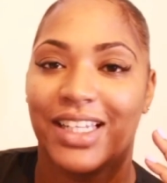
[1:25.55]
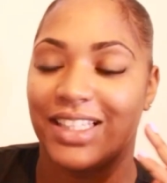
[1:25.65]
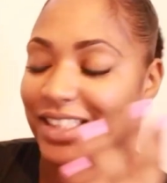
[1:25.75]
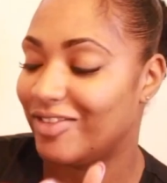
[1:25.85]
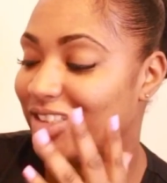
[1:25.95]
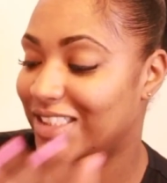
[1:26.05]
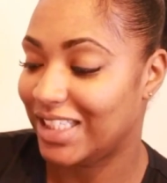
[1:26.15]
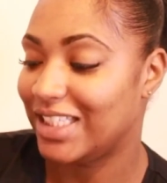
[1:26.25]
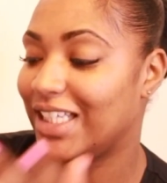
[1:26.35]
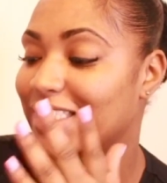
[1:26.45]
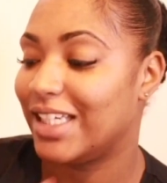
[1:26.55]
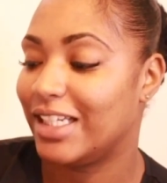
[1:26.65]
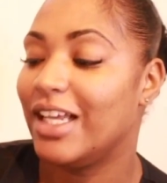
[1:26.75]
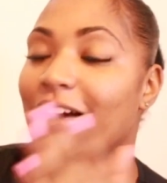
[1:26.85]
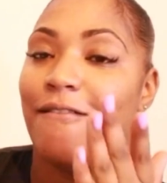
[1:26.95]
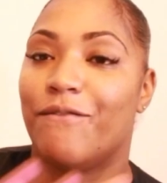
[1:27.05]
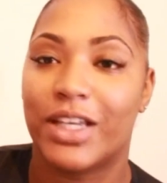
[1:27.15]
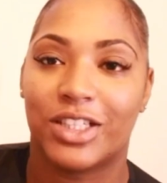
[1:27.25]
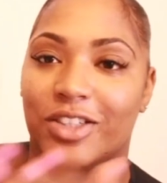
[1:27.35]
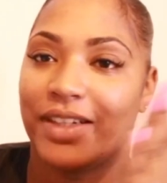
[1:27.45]
I didn't even see that it said
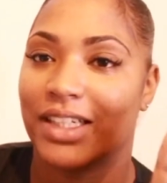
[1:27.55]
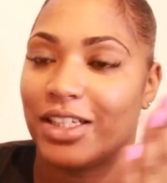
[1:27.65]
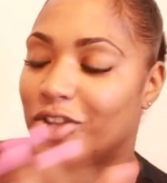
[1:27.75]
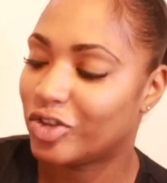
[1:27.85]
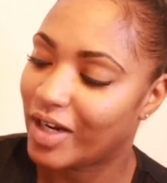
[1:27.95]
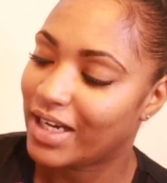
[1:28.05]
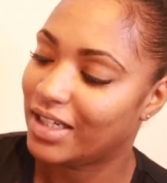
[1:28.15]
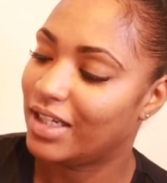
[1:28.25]
featuring Drake.